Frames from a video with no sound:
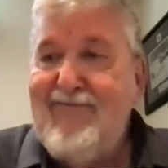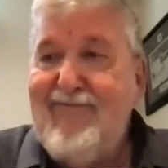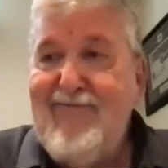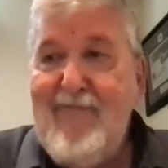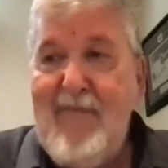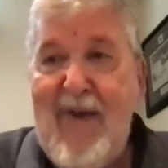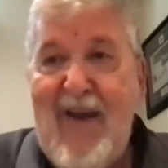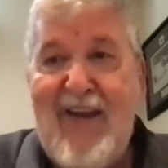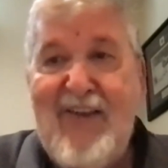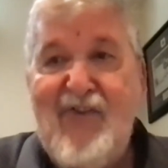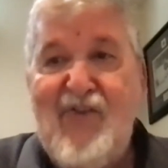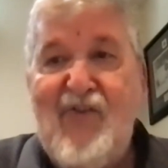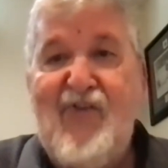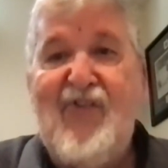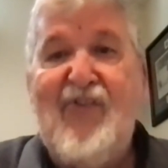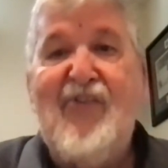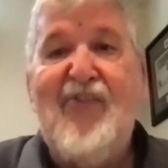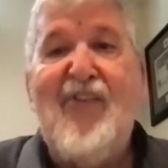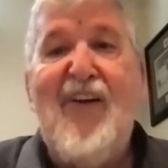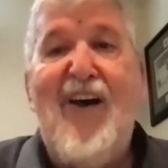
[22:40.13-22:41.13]
made
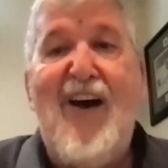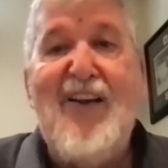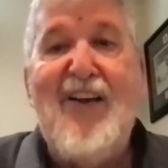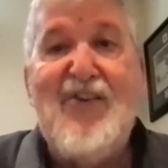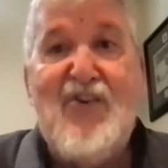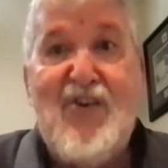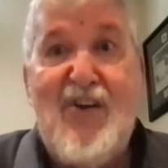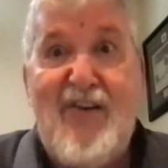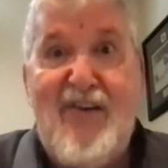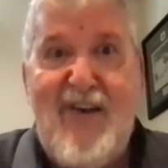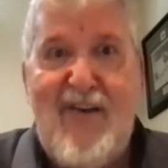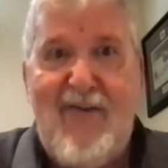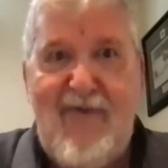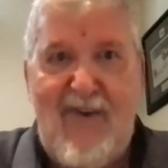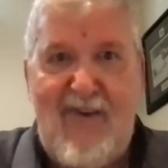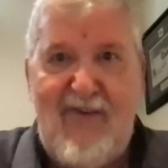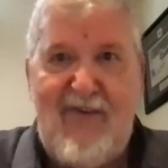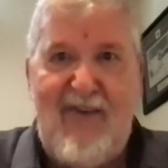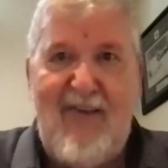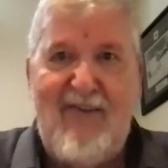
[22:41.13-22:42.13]
such a
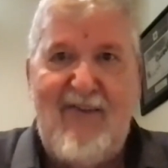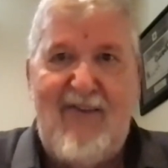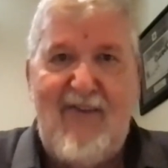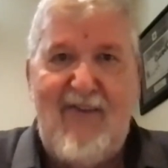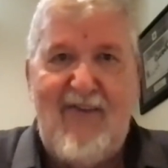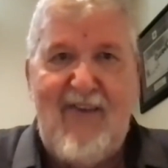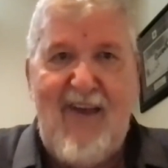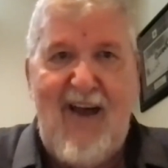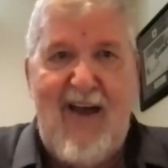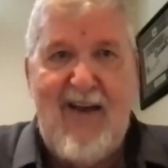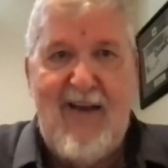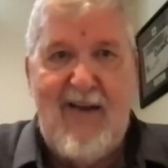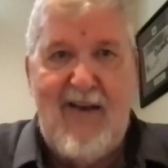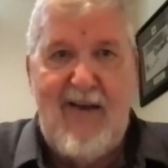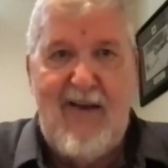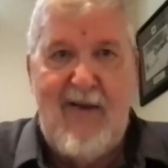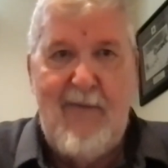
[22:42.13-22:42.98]
difference in society.